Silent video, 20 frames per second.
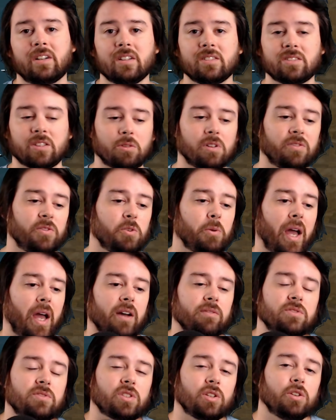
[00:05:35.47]
So if you
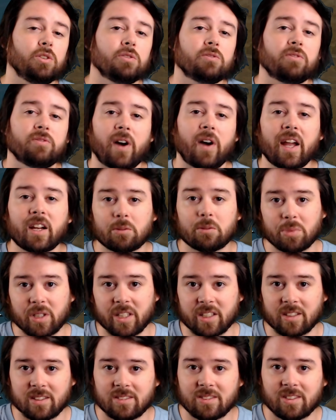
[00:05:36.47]
have 2 fire
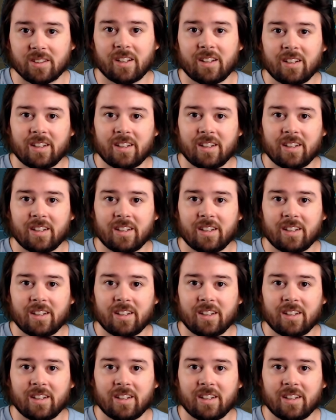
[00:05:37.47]
blades,